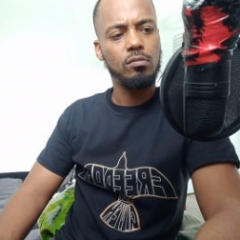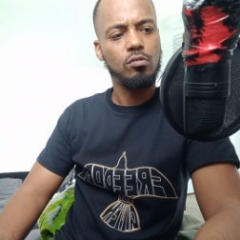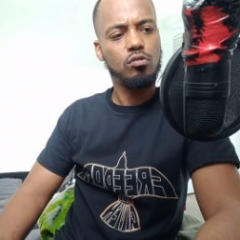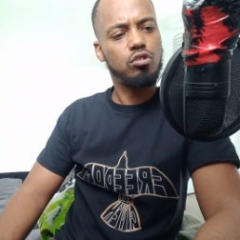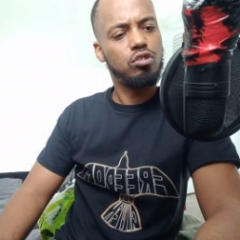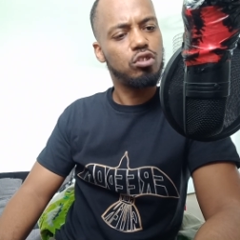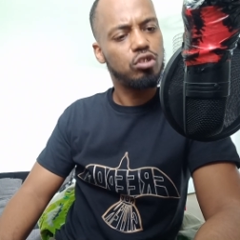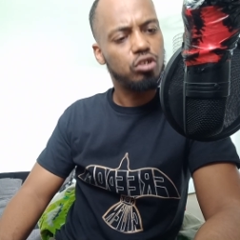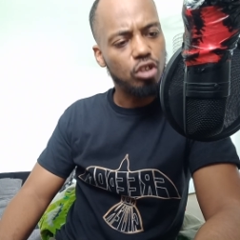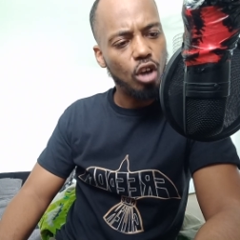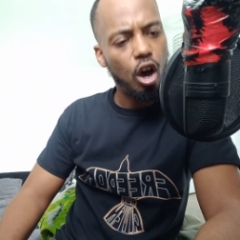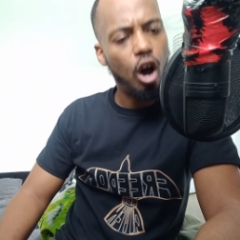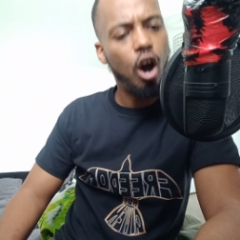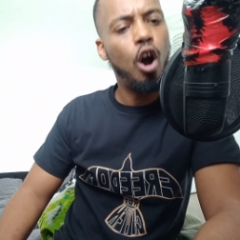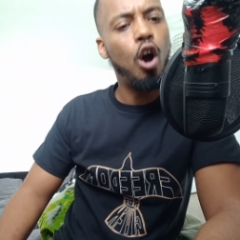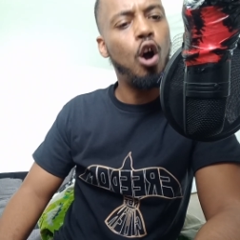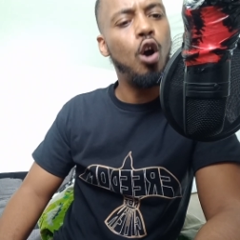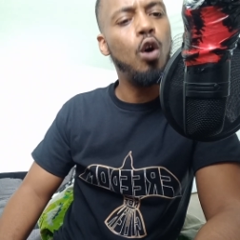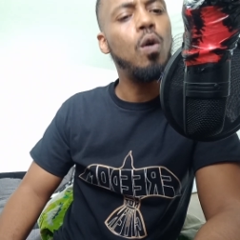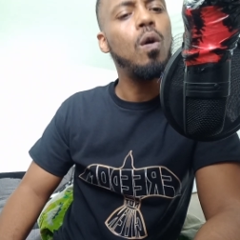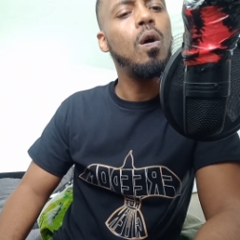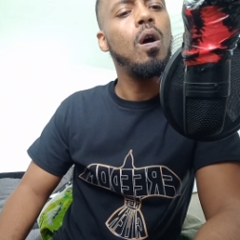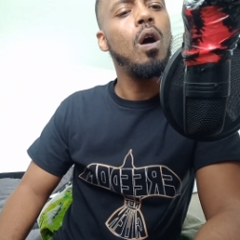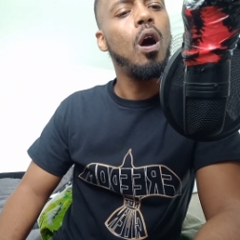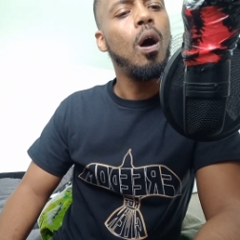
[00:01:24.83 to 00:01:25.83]

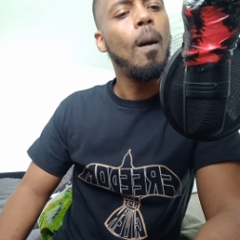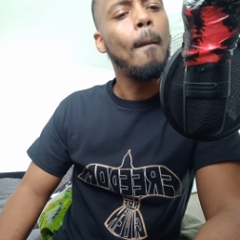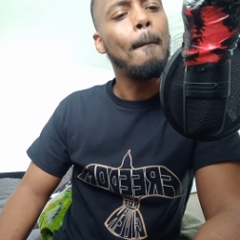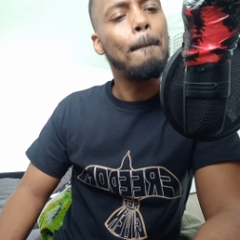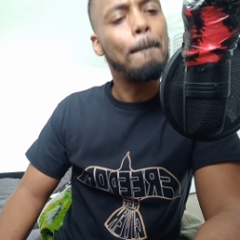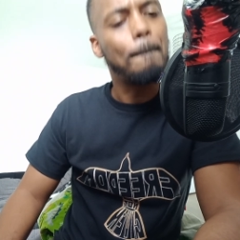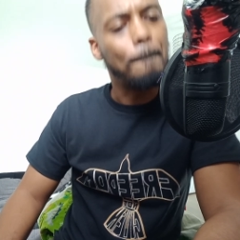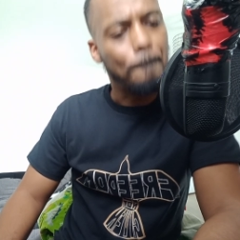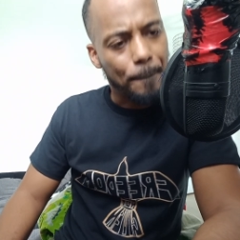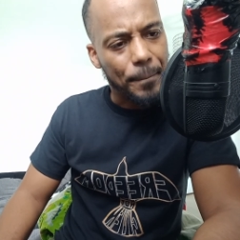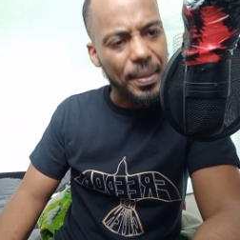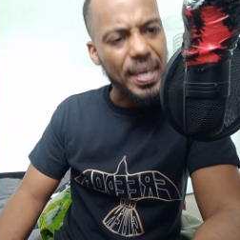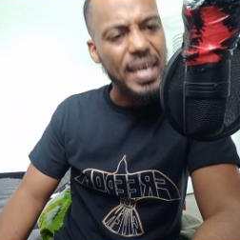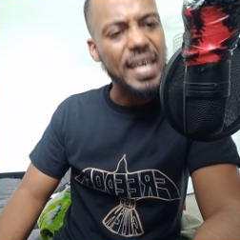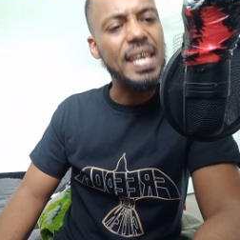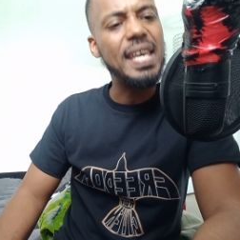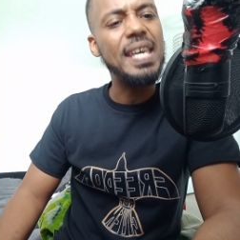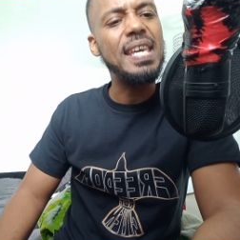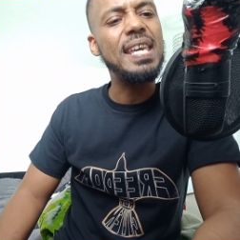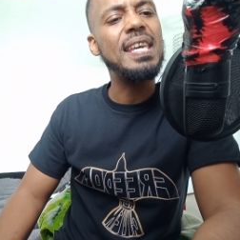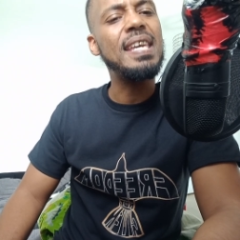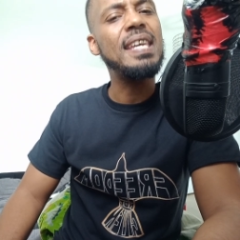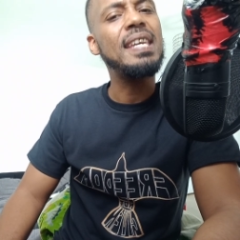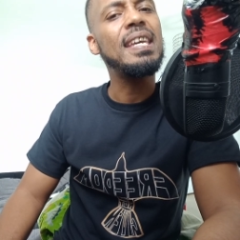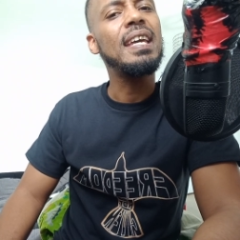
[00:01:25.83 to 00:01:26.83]
so
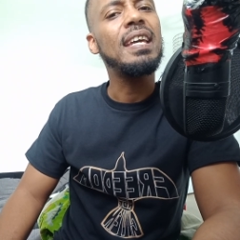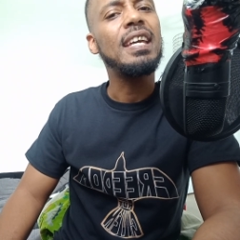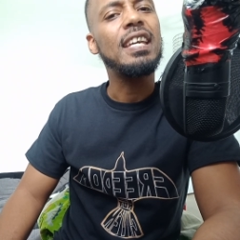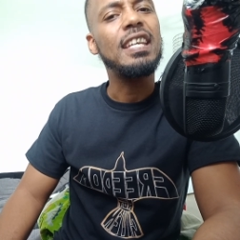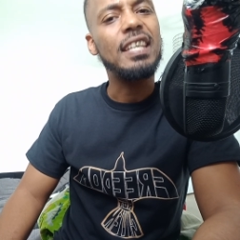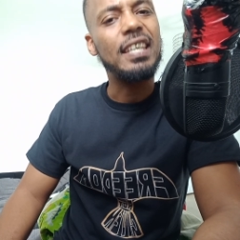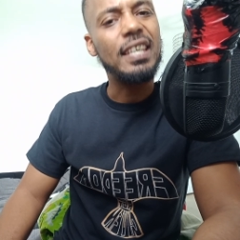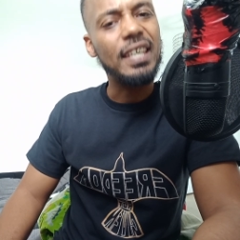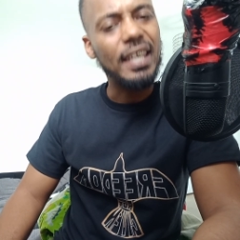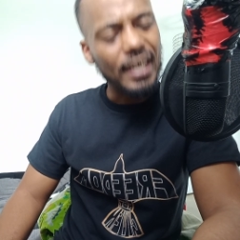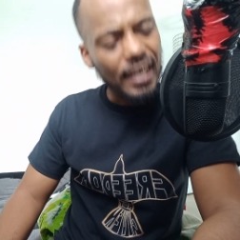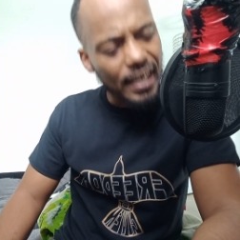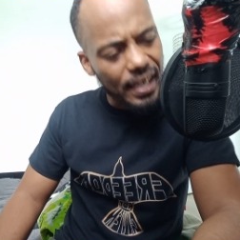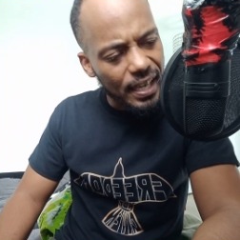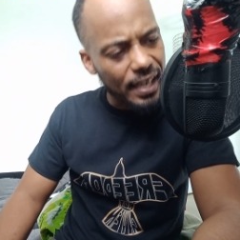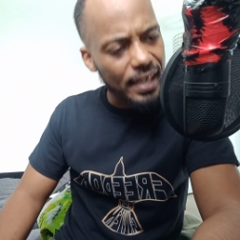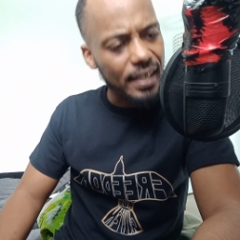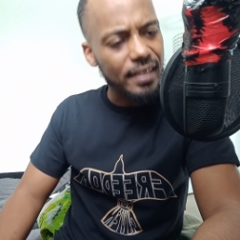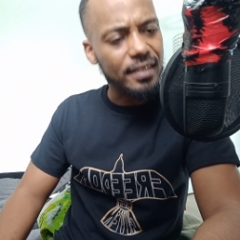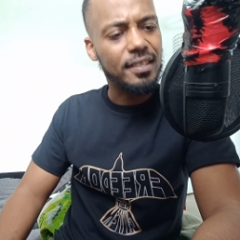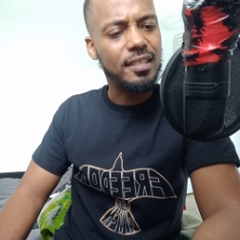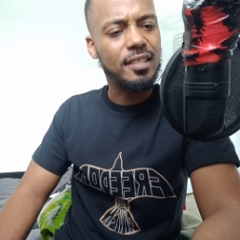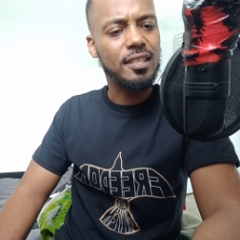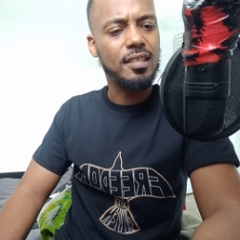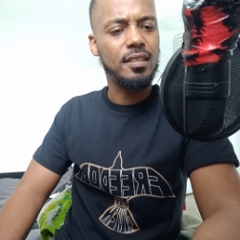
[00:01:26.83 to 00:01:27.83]
be
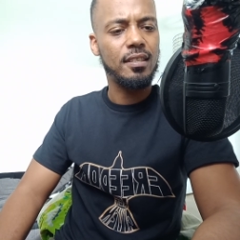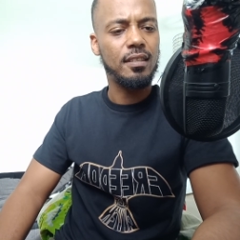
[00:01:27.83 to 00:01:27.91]
it.